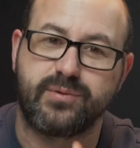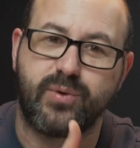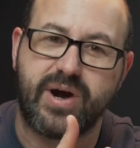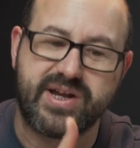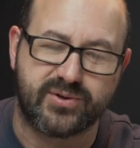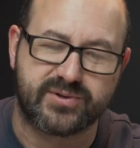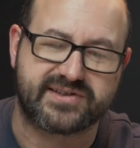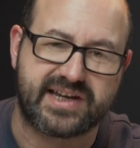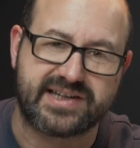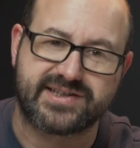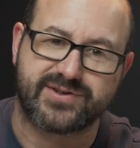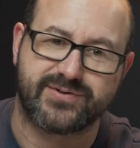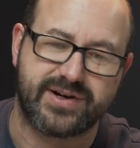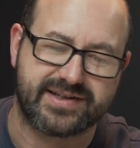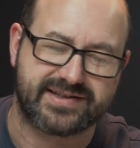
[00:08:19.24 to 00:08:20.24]
where your
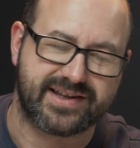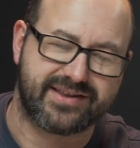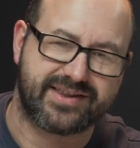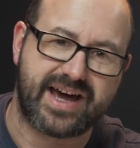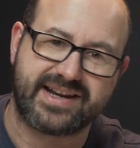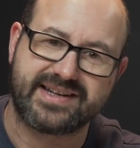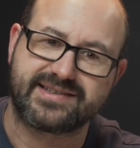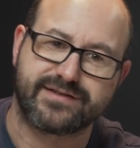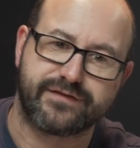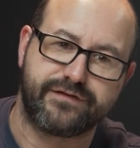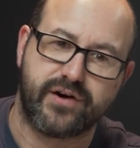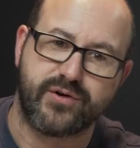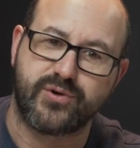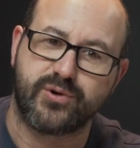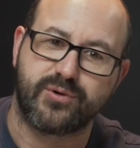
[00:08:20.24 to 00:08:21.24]
sensor is. That is the
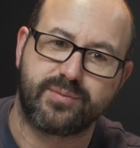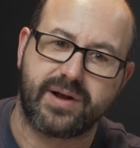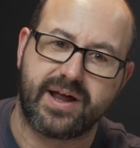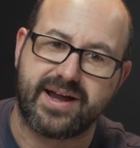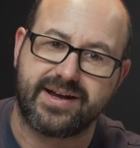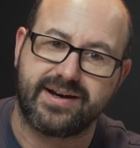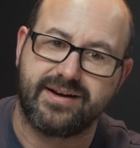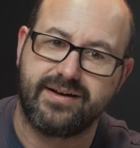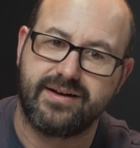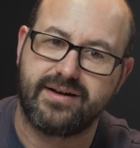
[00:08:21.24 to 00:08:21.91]
focal plane.